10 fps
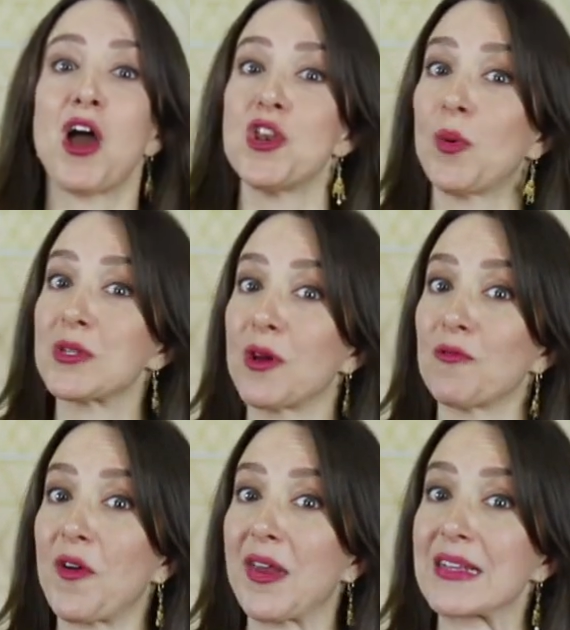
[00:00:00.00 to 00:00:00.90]
I know it's
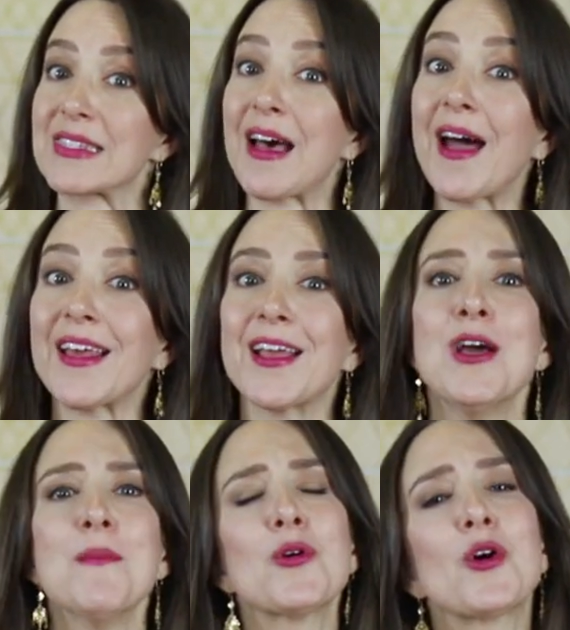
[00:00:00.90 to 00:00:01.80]
not very exciting
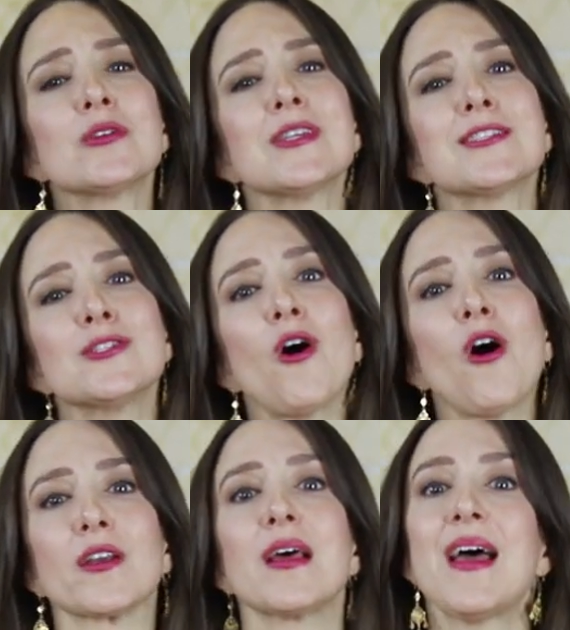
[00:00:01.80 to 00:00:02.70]
because it's not.